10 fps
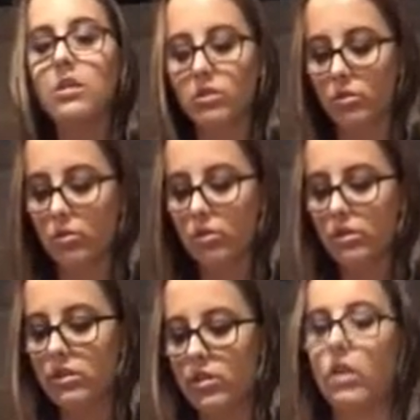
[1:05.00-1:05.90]
school
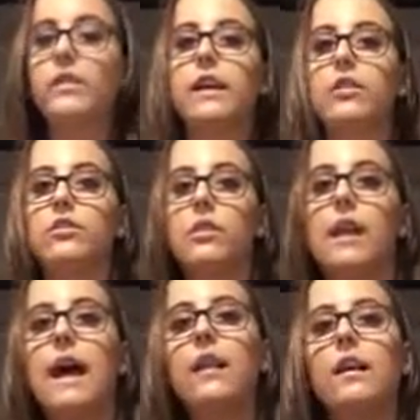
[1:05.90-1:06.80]
should start later so
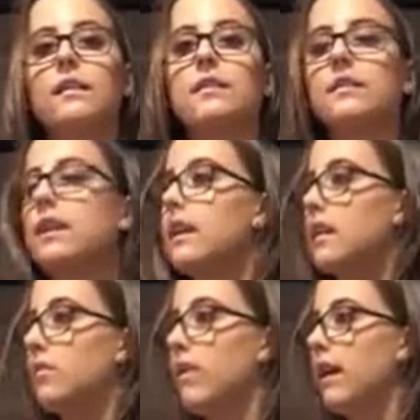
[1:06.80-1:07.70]
that adolescents can
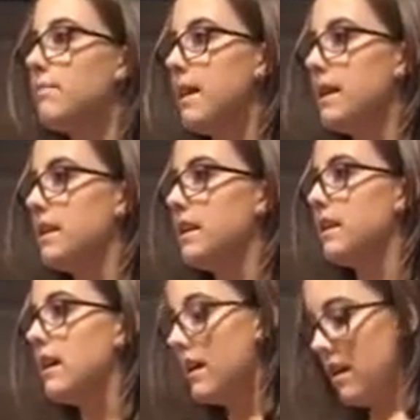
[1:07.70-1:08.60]
get the
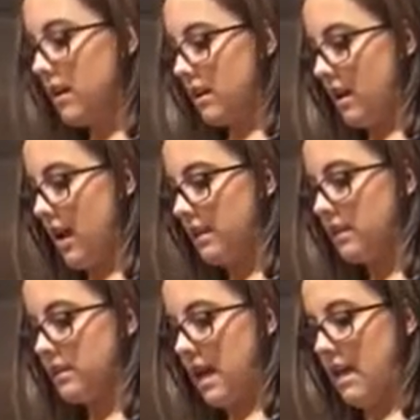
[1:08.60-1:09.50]
recommended 9
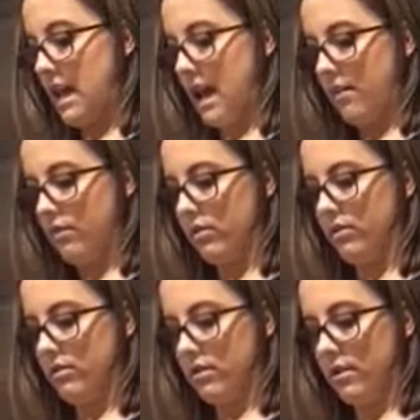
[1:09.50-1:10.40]
to 10
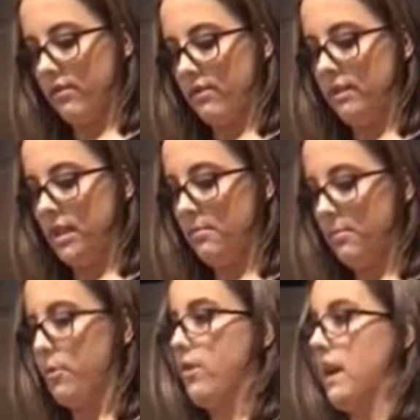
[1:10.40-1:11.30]
hours of
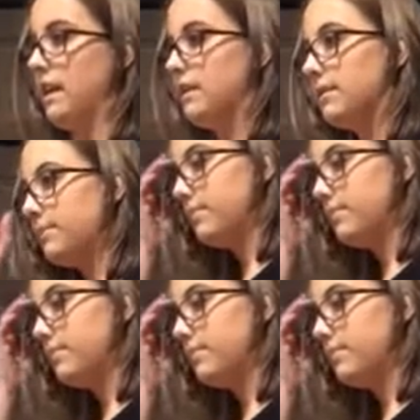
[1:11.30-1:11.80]
sleep per night.